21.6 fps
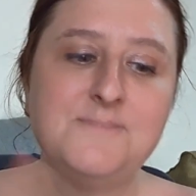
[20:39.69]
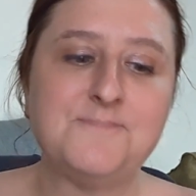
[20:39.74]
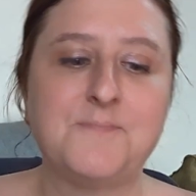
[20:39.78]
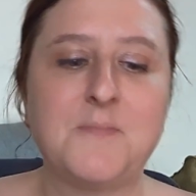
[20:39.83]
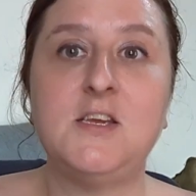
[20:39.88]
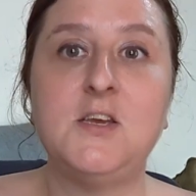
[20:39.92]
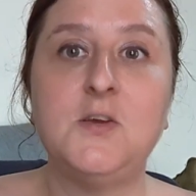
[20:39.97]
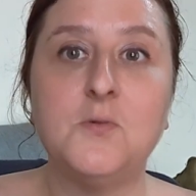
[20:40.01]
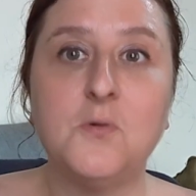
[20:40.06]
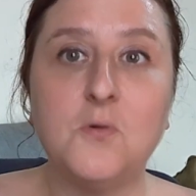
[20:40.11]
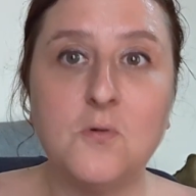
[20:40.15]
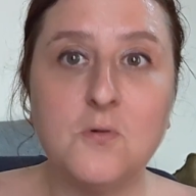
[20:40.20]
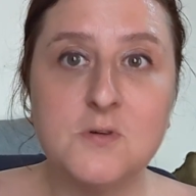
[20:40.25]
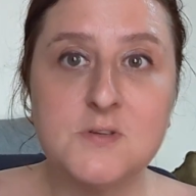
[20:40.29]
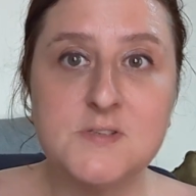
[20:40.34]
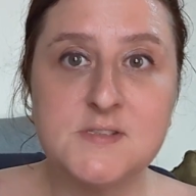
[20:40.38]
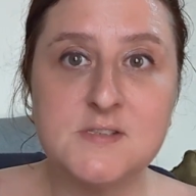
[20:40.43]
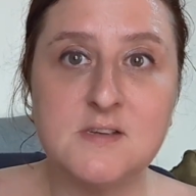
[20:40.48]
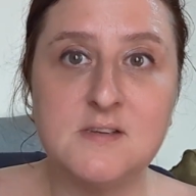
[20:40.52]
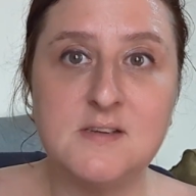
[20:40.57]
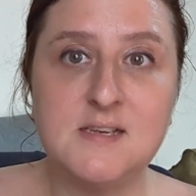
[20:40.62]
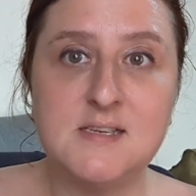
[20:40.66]
You
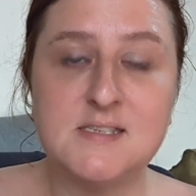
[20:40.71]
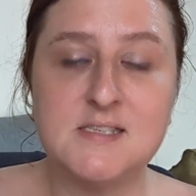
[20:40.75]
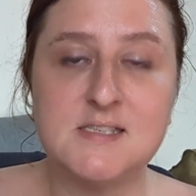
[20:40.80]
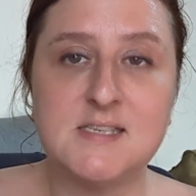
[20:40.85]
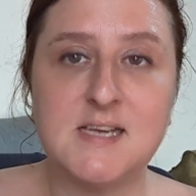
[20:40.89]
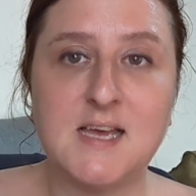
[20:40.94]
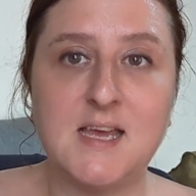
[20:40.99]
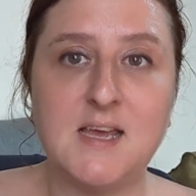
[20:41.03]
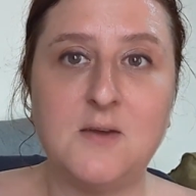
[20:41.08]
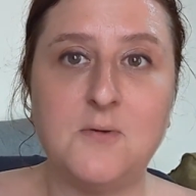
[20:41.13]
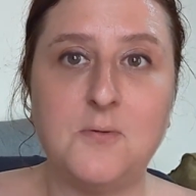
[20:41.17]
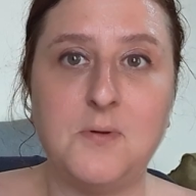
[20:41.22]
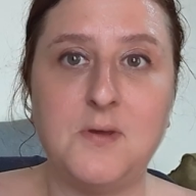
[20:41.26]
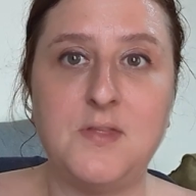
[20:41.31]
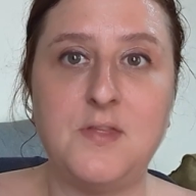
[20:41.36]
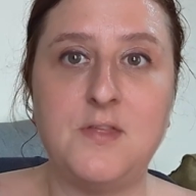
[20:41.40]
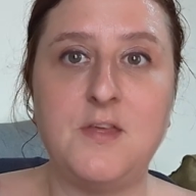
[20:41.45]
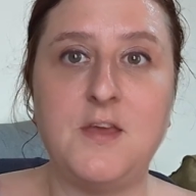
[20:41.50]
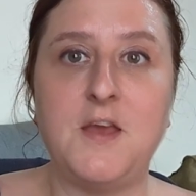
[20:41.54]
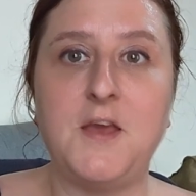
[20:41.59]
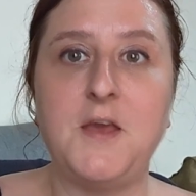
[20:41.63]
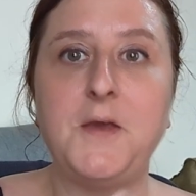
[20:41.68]
also need to take
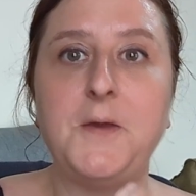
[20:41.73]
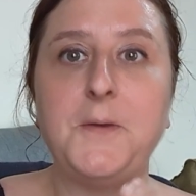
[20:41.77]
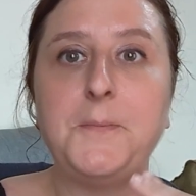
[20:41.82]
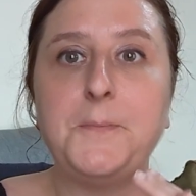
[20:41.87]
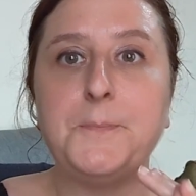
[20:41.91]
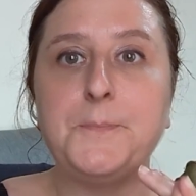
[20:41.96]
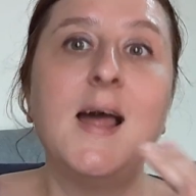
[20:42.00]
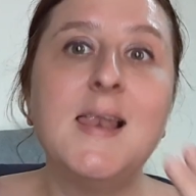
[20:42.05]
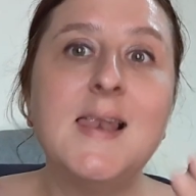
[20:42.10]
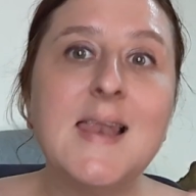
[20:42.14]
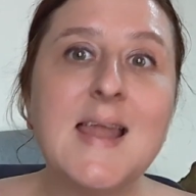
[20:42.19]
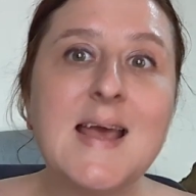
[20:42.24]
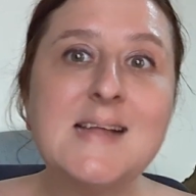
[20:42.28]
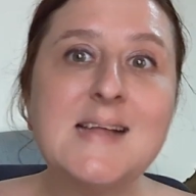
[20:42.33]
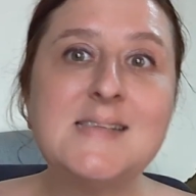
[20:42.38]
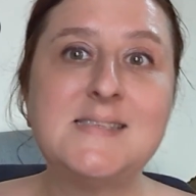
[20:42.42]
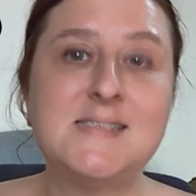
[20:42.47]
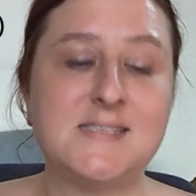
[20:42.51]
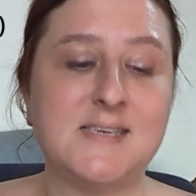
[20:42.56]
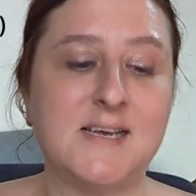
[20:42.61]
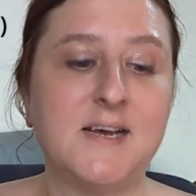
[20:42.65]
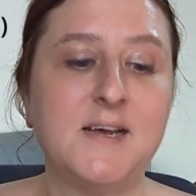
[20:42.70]
with you a
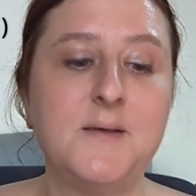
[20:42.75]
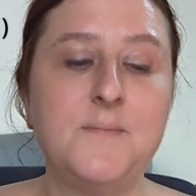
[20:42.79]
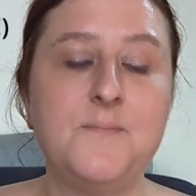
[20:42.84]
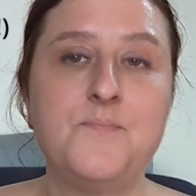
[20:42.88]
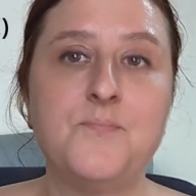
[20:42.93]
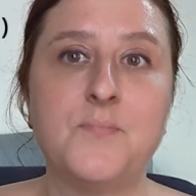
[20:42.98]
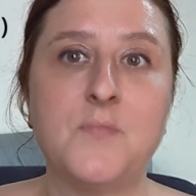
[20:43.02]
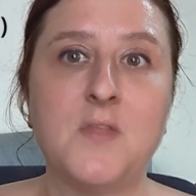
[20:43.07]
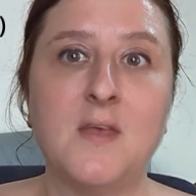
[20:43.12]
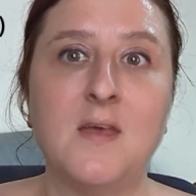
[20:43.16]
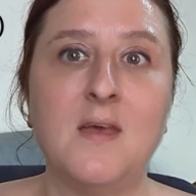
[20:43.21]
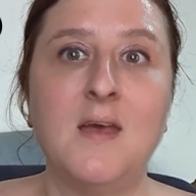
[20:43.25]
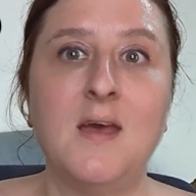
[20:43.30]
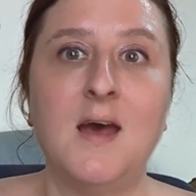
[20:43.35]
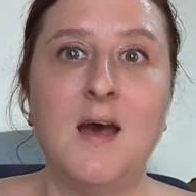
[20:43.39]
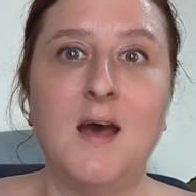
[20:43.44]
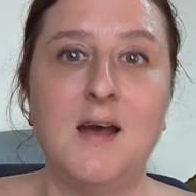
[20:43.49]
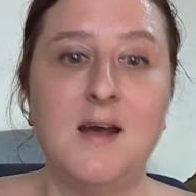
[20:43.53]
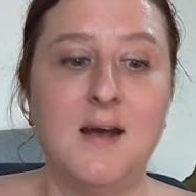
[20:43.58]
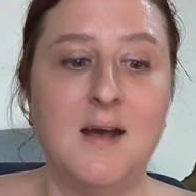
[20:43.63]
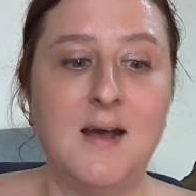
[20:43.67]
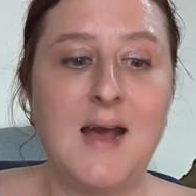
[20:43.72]
letter
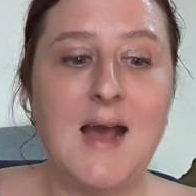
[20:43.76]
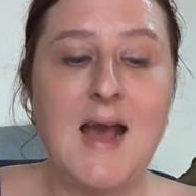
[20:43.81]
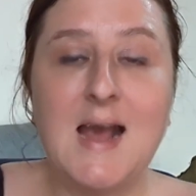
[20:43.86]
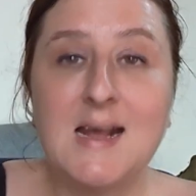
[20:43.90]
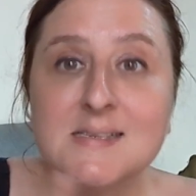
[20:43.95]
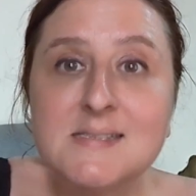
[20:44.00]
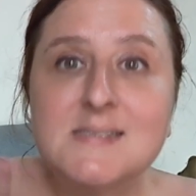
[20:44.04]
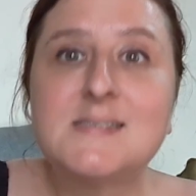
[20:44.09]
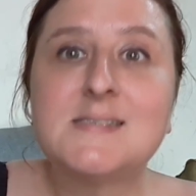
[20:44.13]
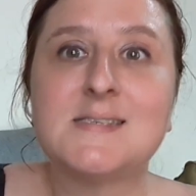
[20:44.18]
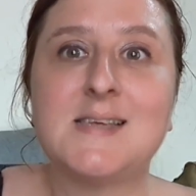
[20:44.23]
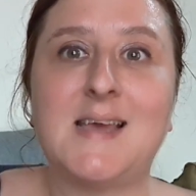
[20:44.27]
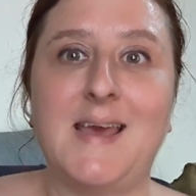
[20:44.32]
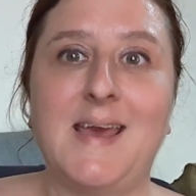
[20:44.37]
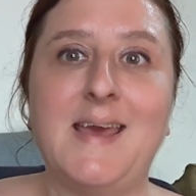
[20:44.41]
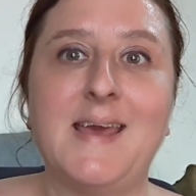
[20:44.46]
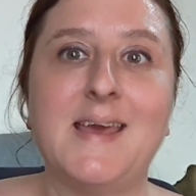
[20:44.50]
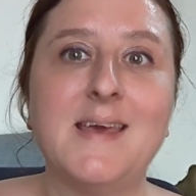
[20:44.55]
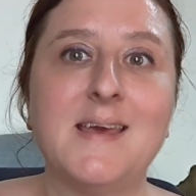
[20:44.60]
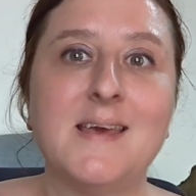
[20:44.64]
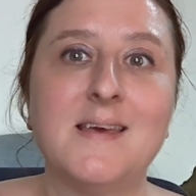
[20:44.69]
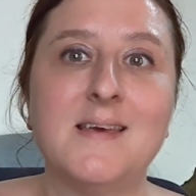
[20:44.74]

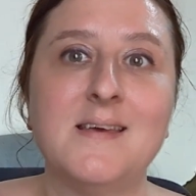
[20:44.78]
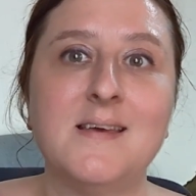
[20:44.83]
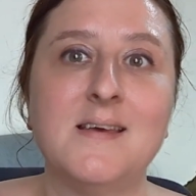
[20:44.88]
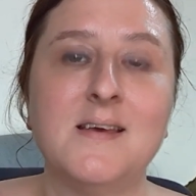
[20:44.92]
asking